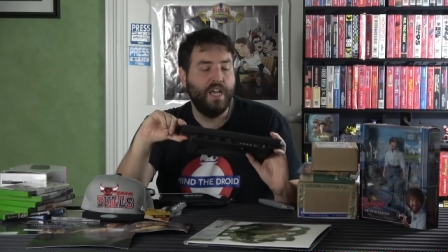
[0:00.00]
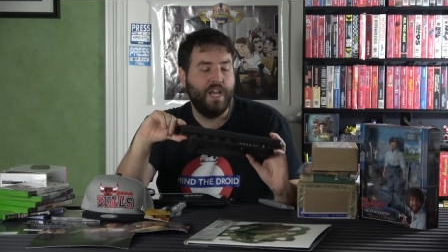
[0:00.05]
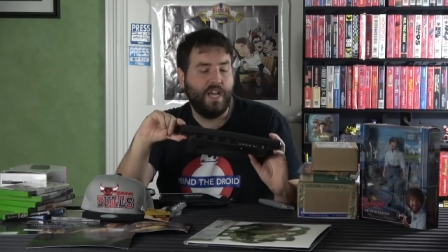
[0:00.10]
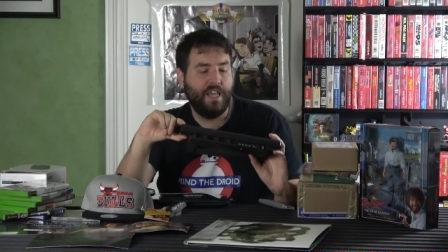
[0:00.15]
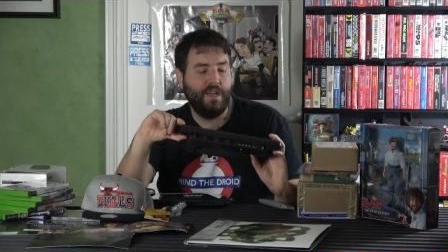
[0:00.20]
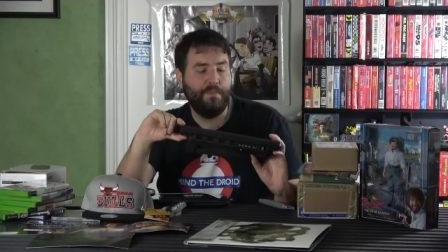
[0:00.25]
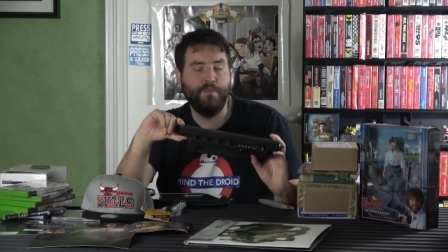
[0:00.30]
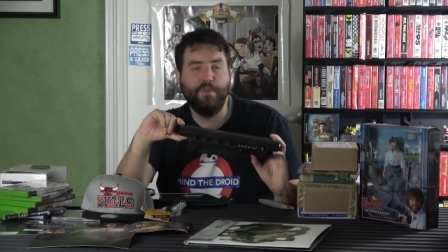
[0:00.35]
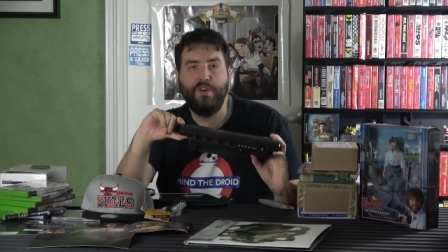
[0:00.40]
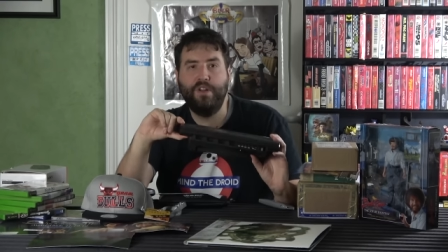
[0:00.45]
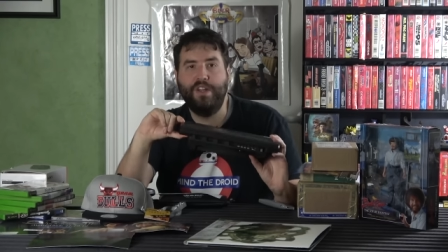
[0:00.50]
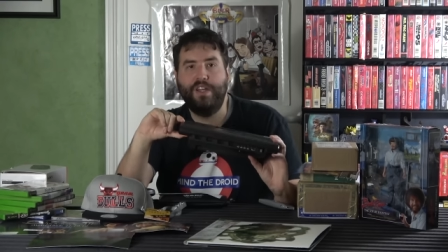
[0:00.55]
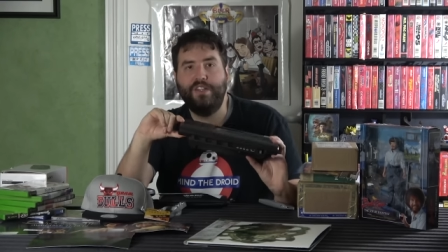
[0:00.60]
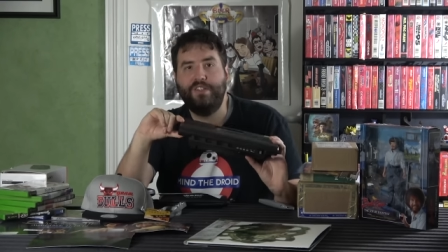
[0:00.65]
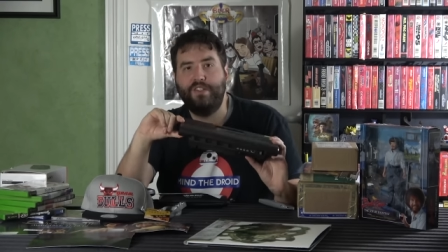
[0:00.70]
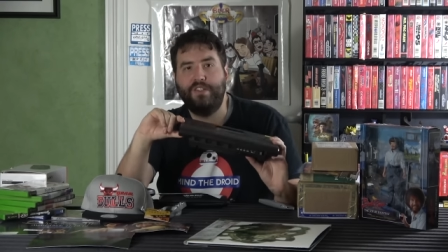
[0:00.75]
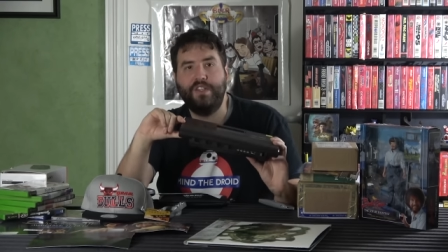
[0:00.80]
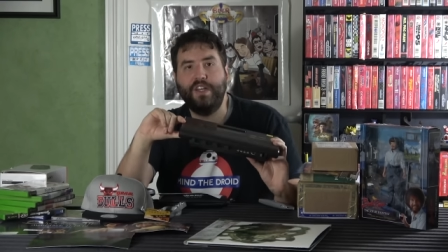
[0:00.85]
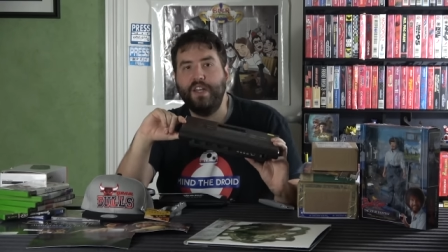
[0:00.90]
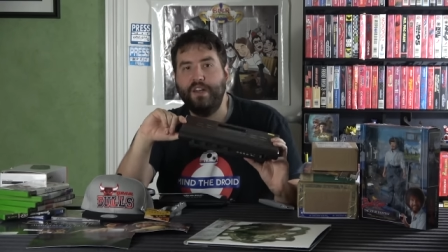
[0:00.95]
And they more or
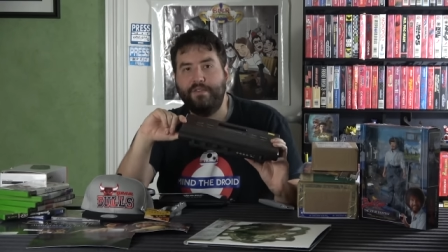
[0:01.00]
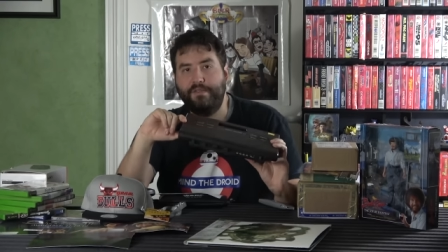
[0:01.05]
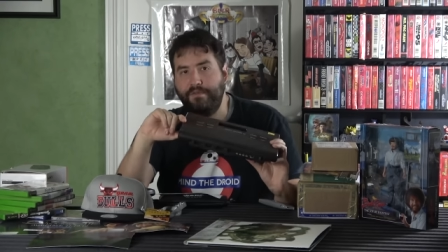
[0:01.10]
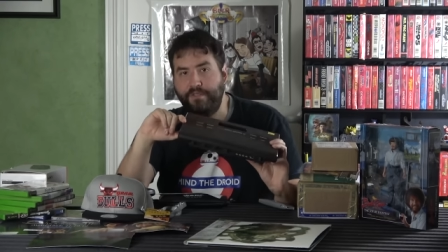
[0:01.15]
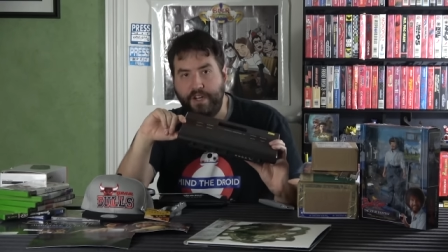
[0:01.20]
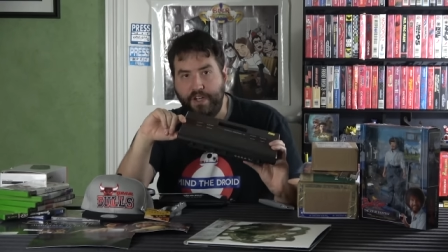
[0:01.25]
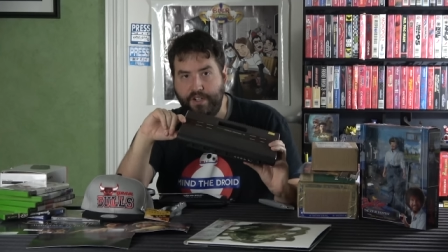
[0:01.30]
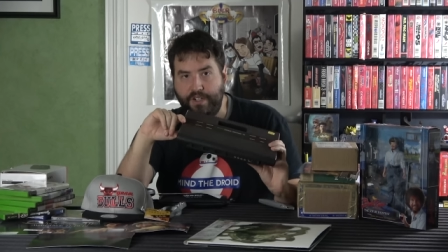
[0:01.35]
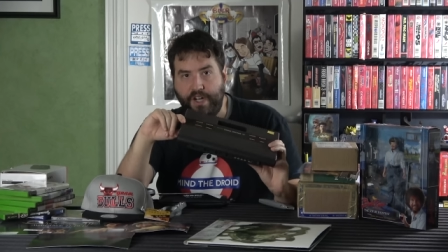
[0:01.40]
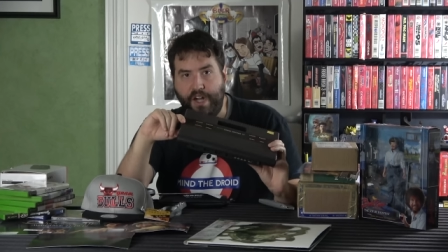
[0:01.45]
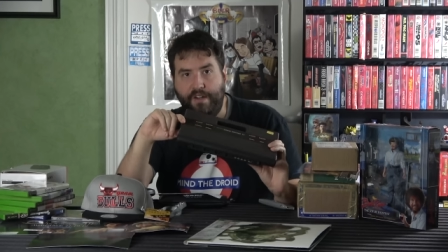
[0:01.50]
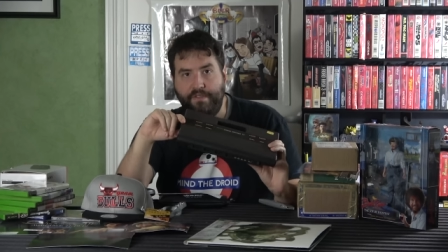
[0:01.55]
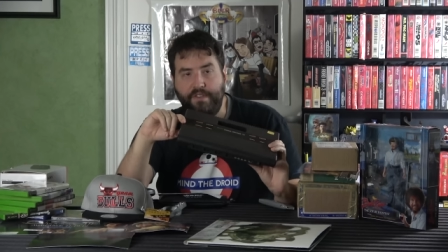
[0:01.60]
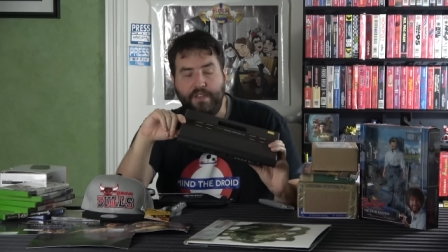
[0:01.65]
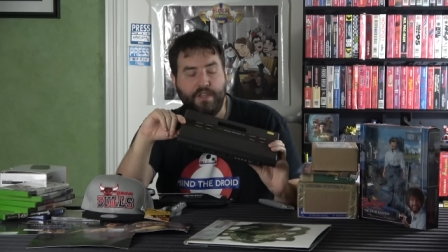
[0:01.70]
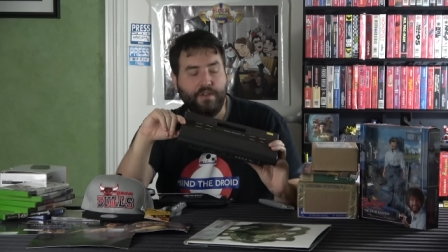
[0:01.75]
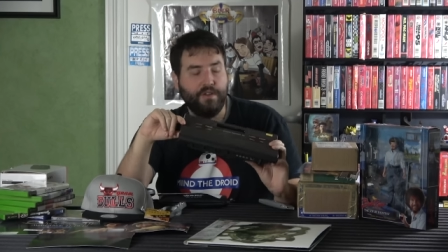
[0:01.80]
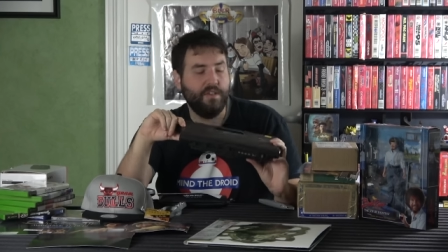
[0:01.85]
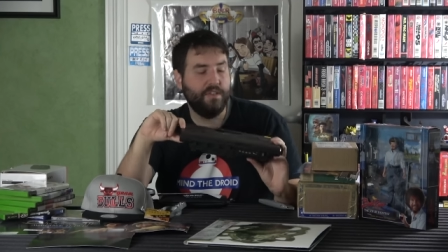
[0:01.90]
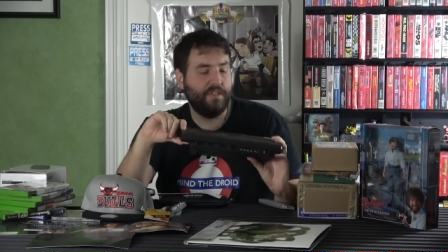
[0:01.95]
less just kind of finished off
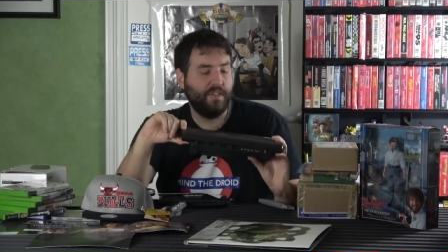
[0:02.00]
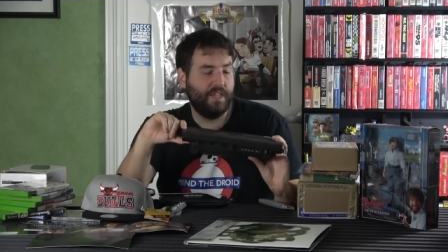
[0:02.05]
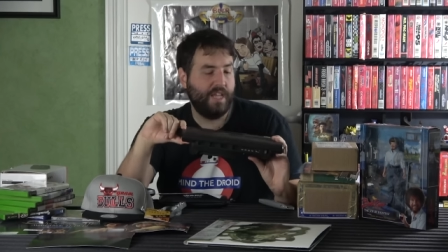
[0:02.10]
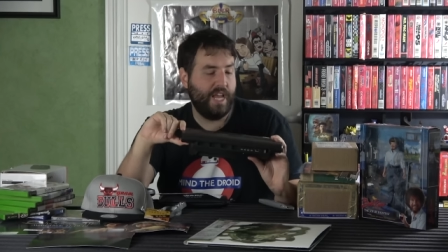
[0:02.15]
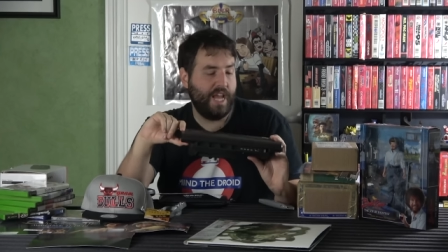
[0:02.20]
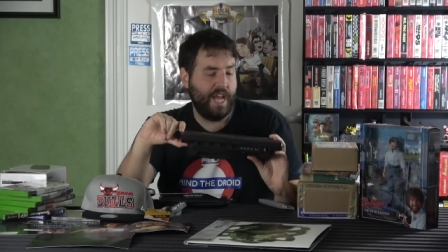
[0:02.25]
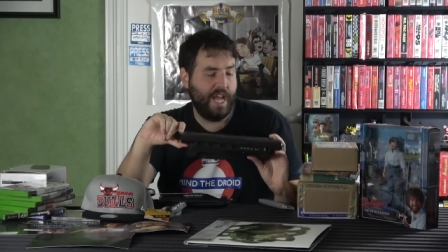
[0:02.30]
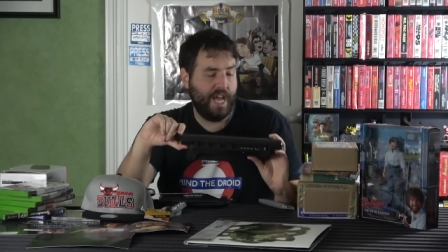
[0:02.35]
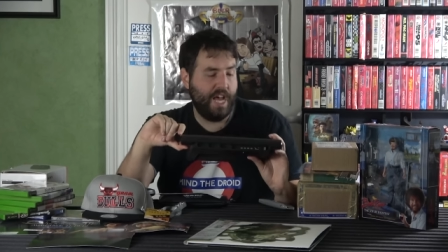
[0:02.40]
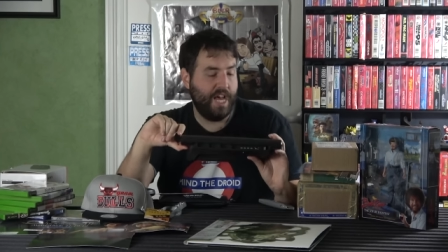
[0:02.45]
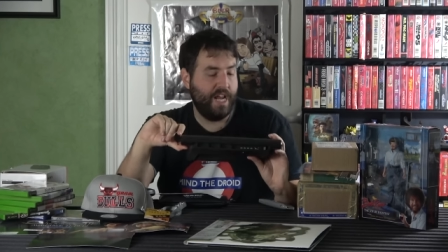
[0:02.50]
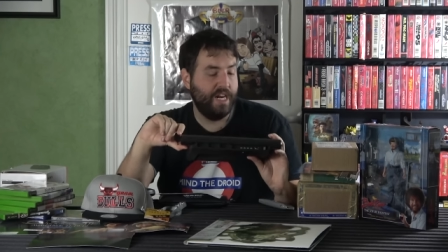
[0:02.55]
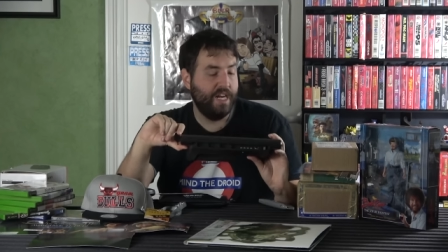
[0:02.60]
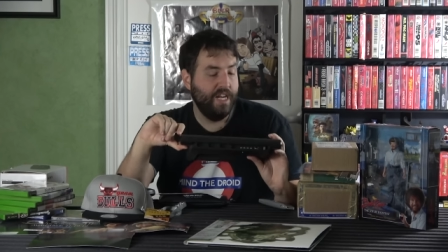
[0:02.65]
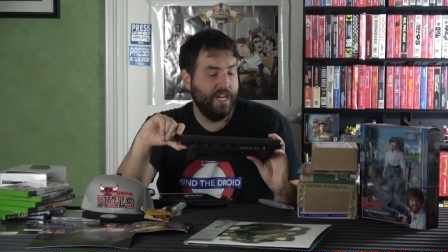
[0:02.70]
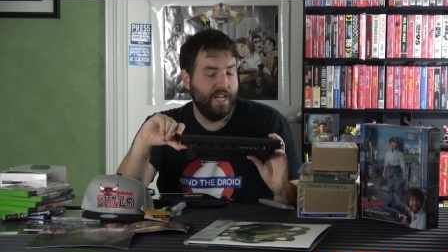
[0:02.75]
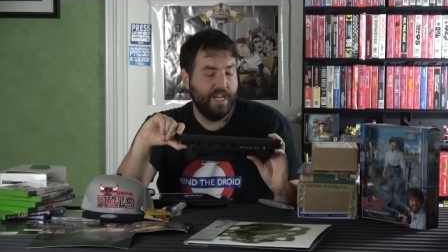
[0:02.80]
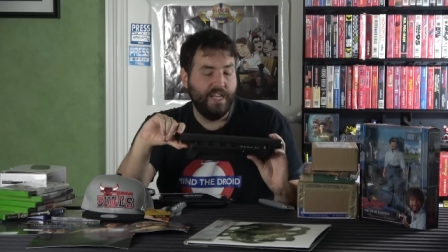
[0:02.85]
the units that they had.